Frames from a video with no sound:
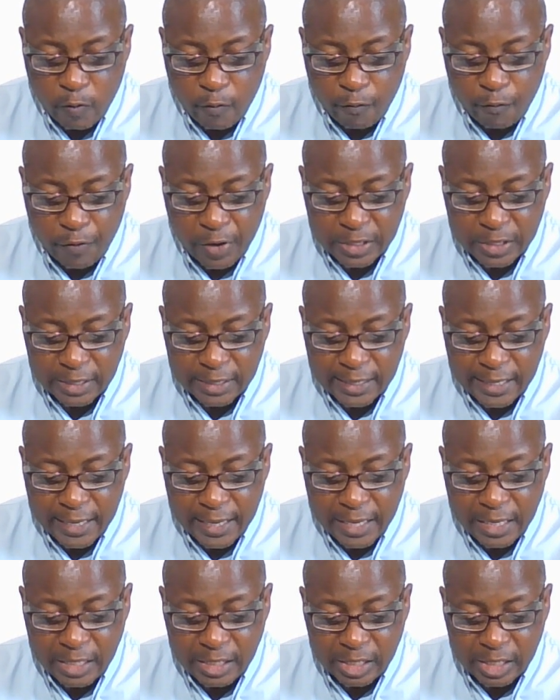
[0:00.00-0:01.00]
verse
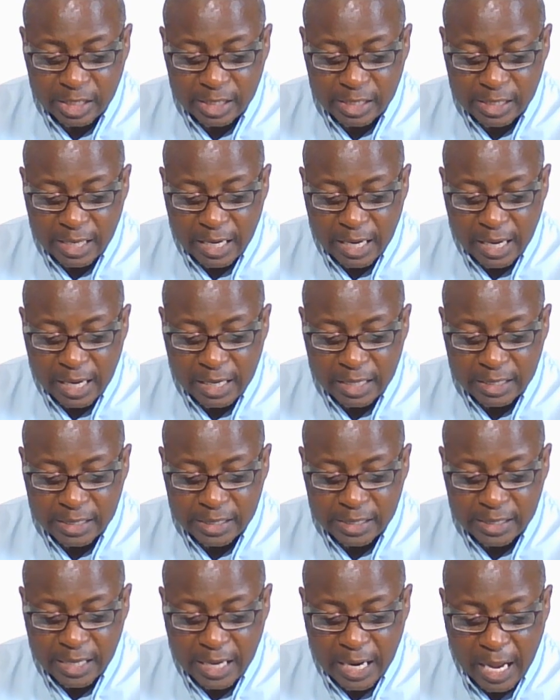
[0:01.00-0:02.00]
8
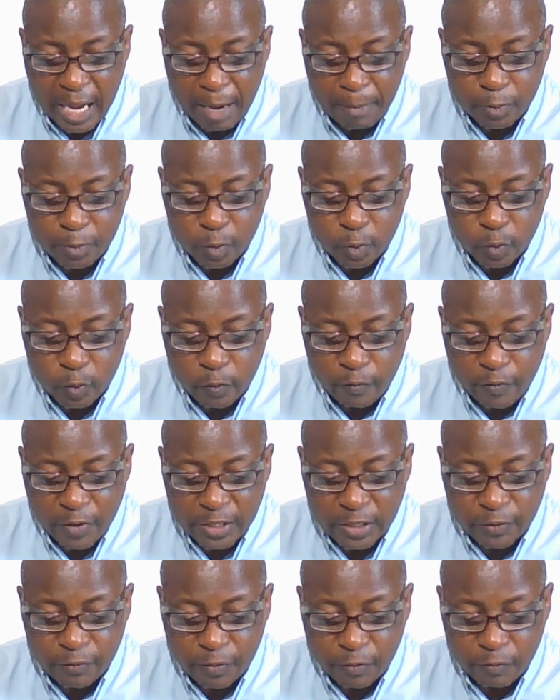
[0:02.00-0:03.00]
up to
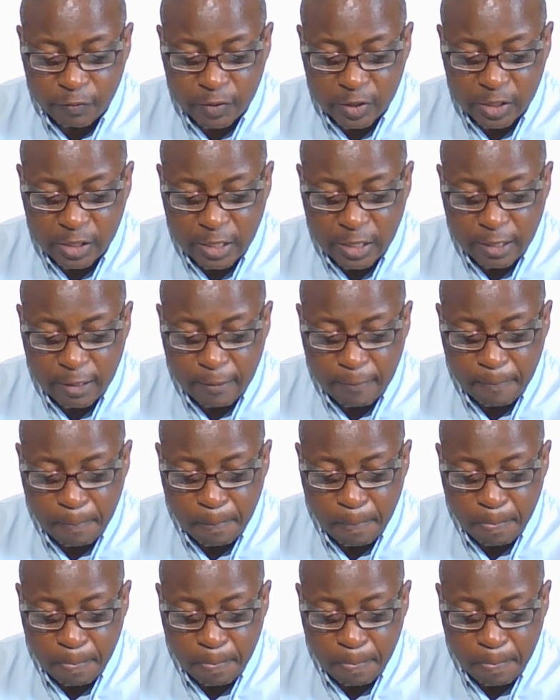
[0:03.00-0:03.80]
verse 15.